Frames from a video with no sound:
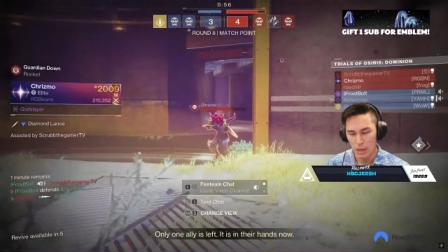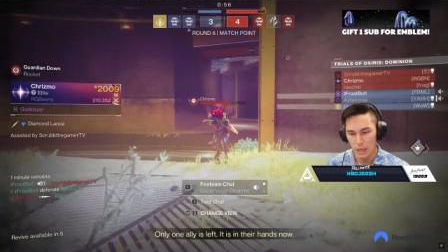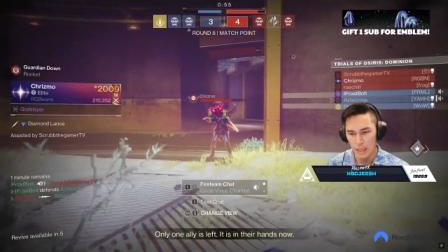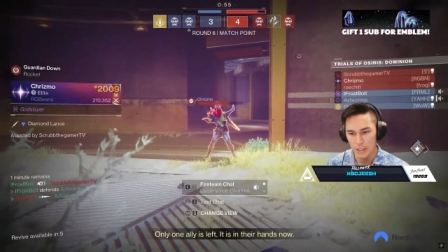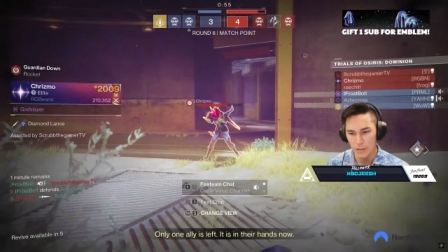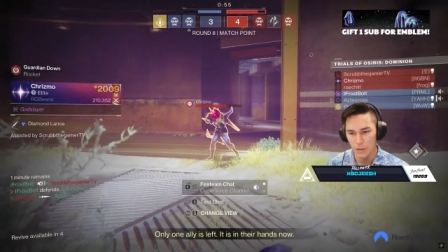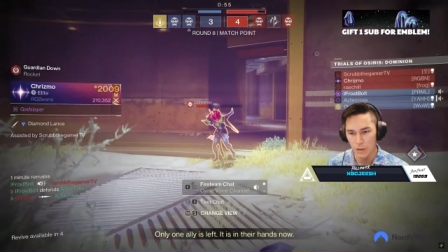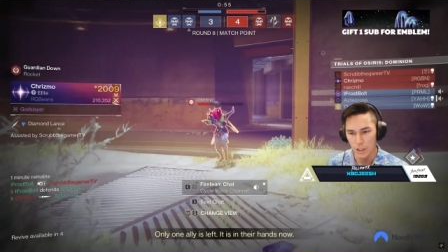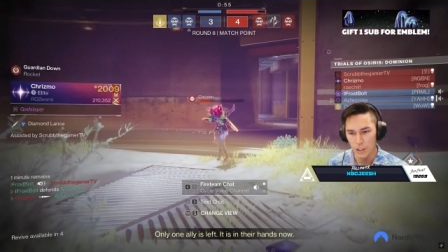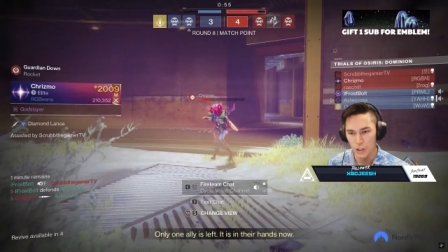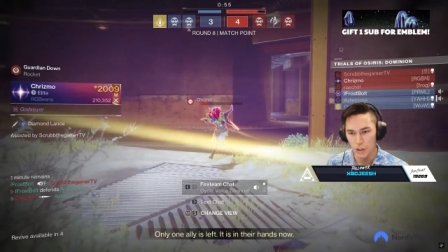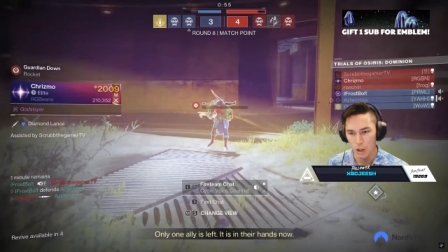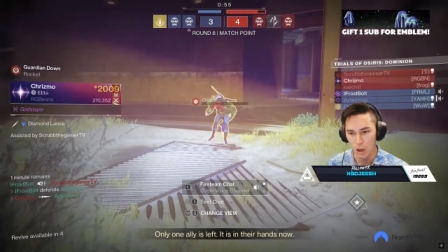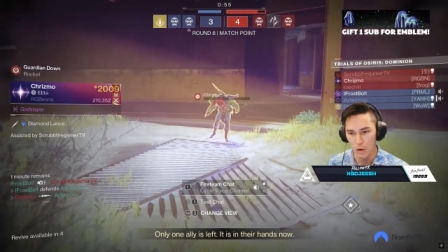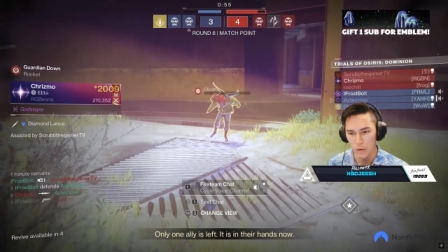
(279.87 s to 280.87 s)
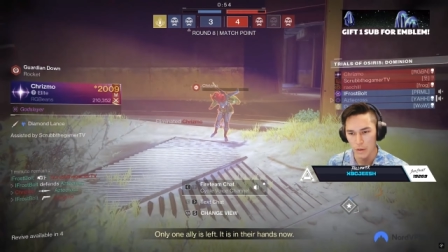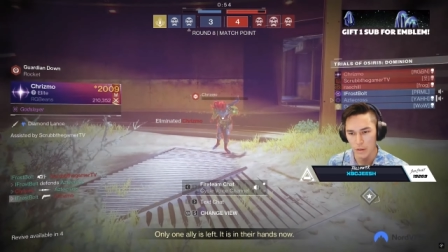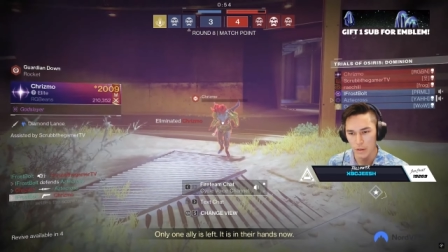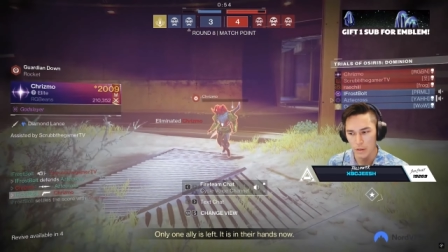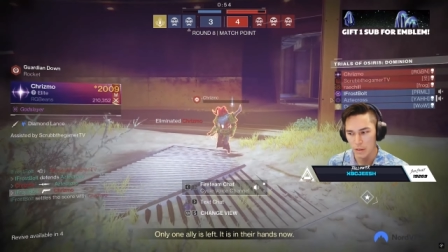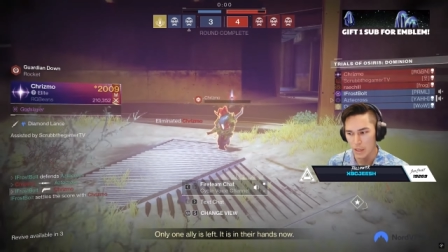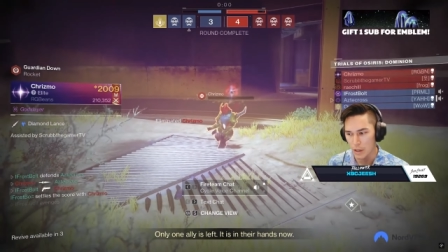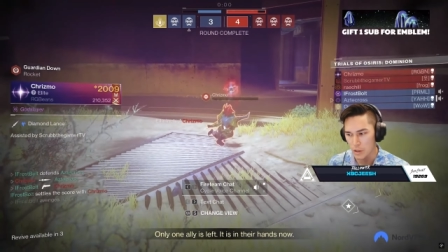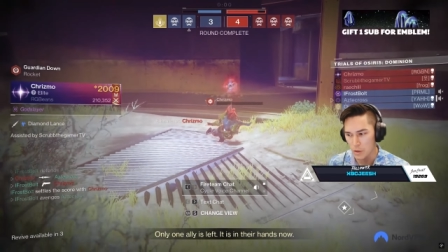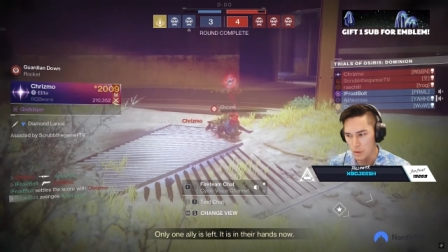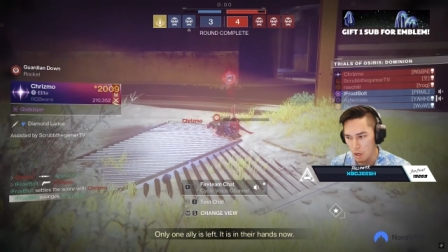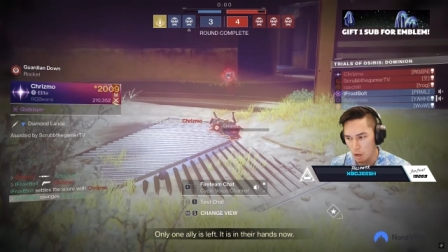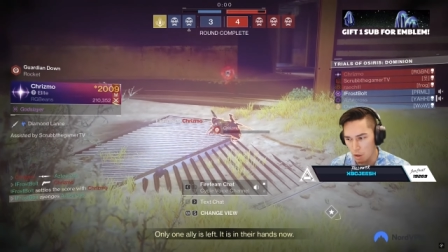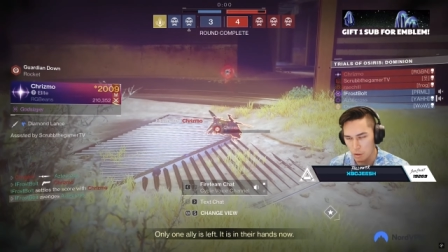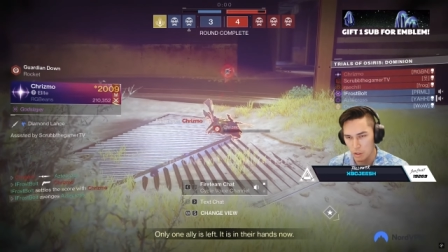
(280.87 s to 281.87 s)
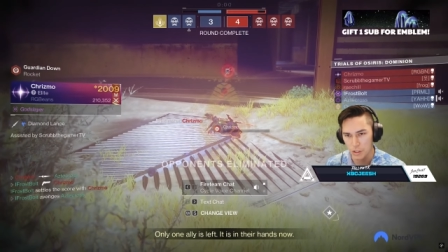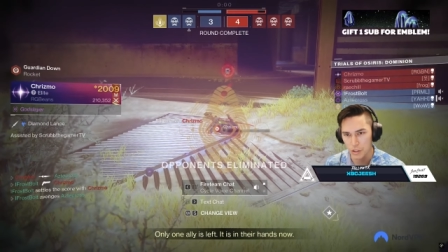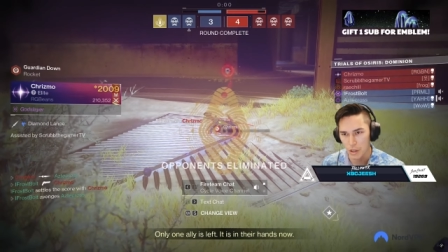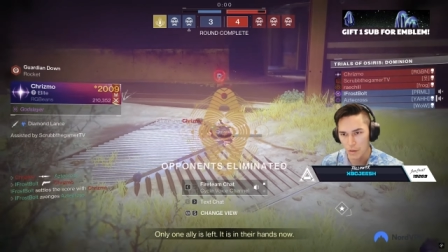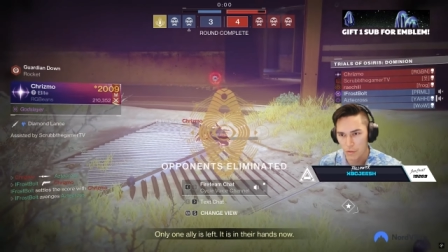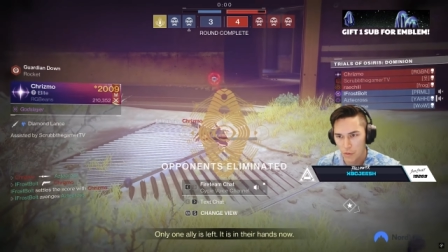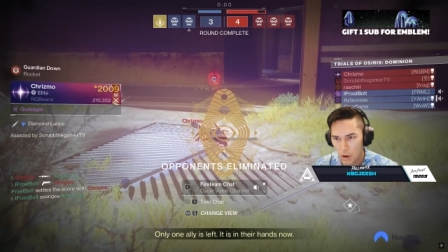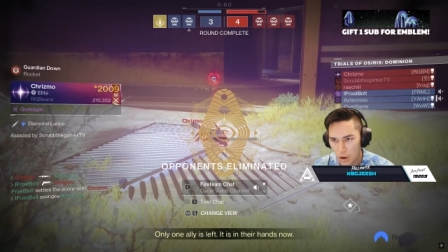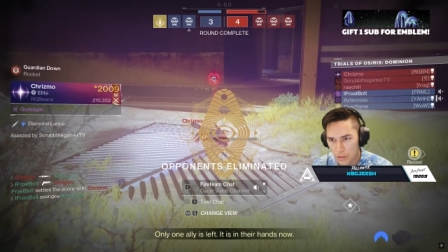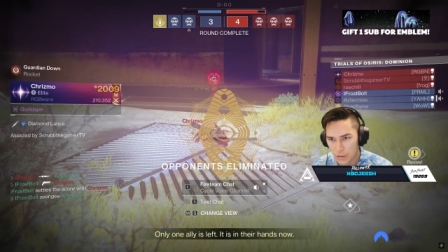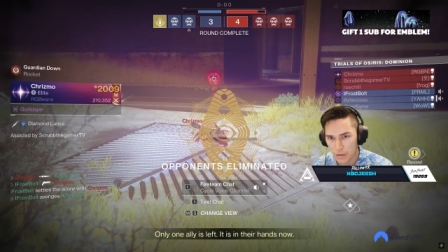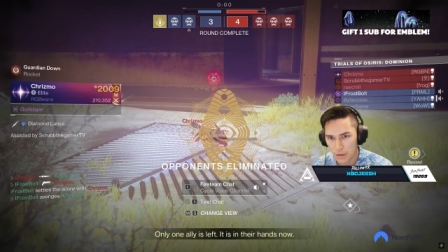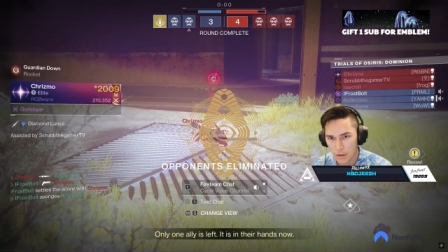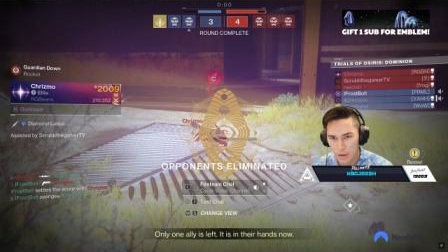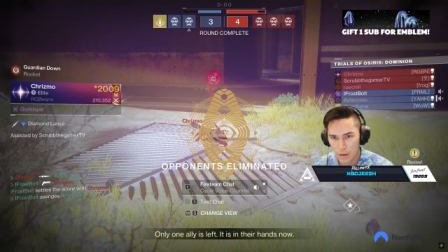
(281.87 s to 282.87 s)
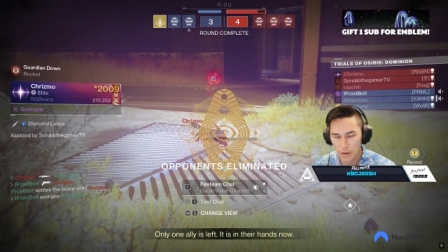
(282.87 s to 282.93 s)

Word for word: He's he's slowed. There you go. Good Frost. What a